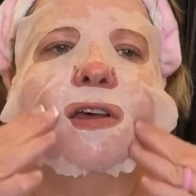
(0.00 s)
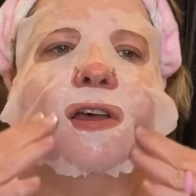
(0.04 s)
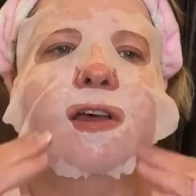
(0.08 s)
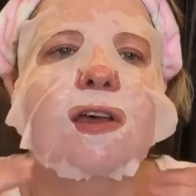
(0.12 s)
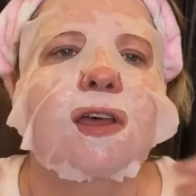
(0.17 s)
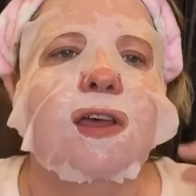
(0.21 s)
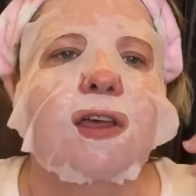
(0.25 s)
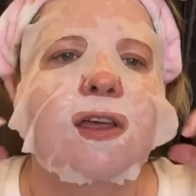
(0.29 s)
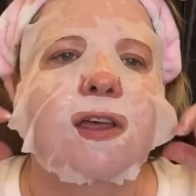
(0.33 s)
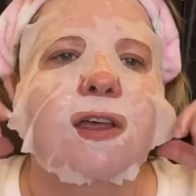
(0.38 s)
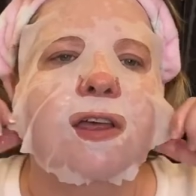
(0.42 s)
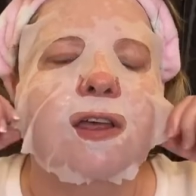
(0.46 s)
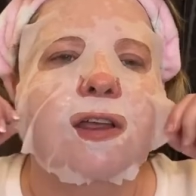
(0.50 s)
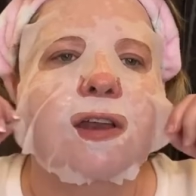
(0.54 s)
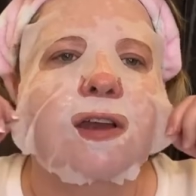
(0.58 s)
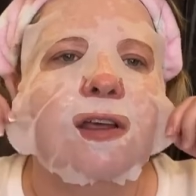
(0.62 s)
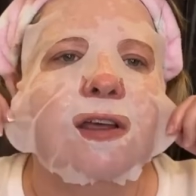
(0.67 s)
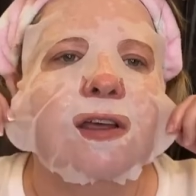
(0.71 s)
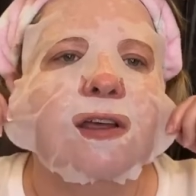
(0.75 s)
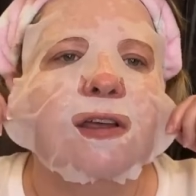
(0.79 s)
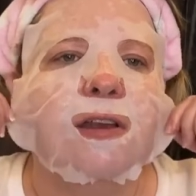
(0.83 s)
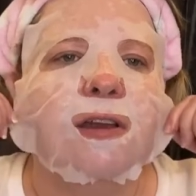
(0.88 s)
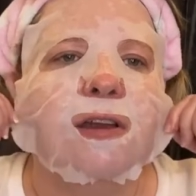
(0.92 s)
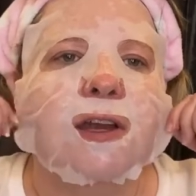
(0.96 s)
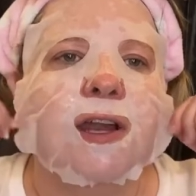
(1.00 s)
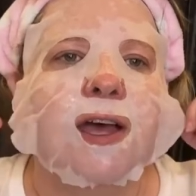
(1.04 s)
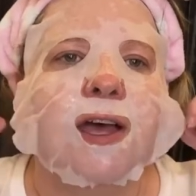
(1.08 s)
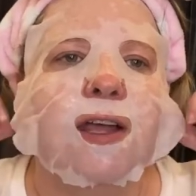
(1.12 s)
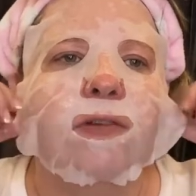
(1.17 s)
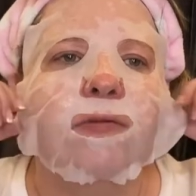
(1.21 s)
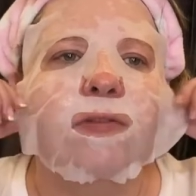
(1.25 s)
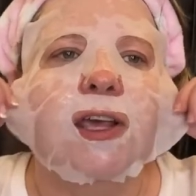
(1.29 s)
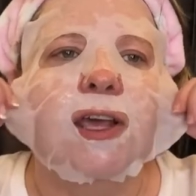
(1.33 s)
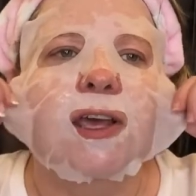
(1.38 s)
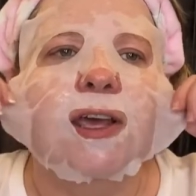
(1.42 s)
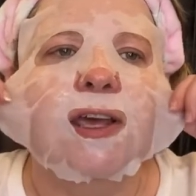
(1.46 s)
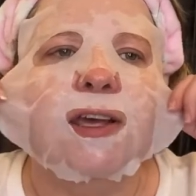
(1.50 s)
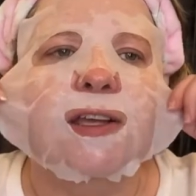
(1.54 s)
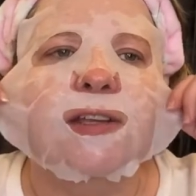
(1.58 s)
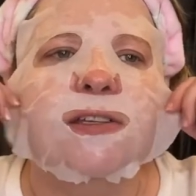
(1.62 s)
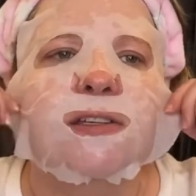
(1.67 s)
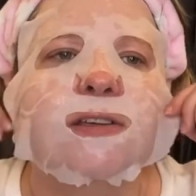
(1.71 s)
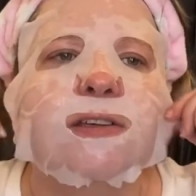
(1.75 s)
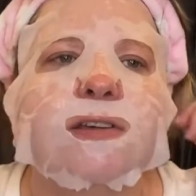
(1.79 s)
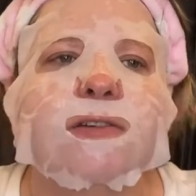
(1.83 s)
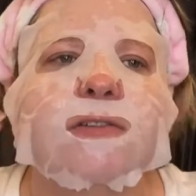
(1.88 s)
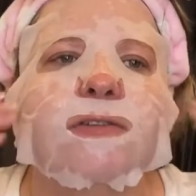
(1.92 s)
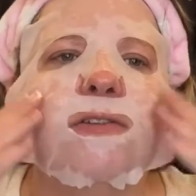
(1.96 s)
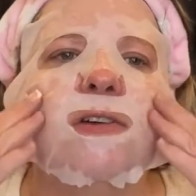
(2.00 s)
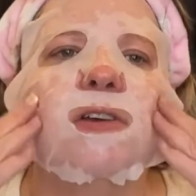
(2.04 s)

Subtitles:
and non-reactive,